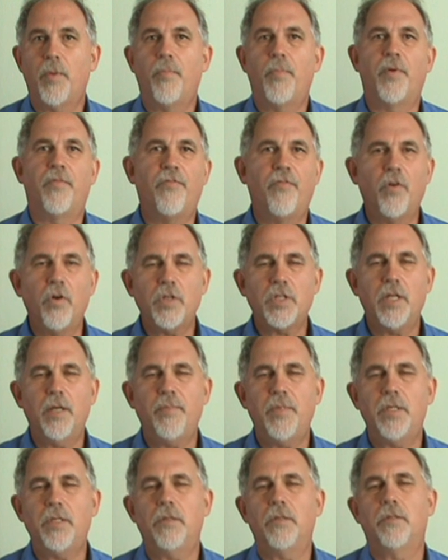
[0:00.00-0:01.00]
But first let
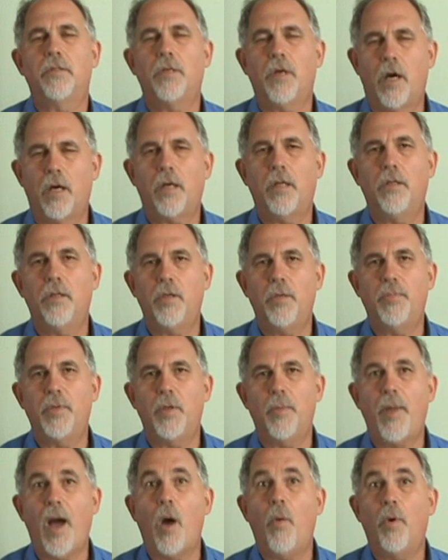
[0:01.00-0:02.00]
me talk a little bit
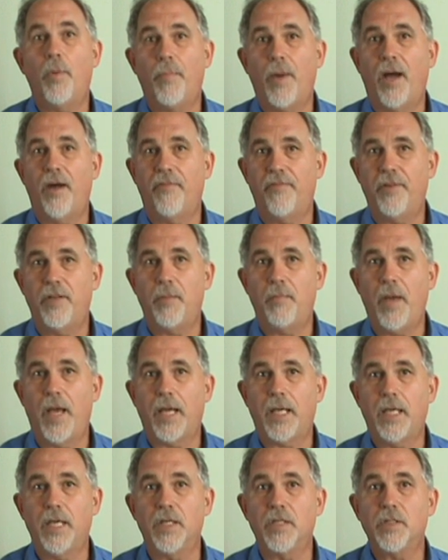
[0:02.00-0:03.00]
about what
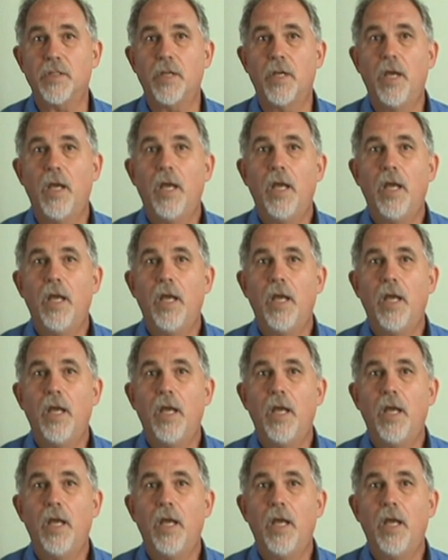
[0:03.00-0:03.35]
biofeedback is.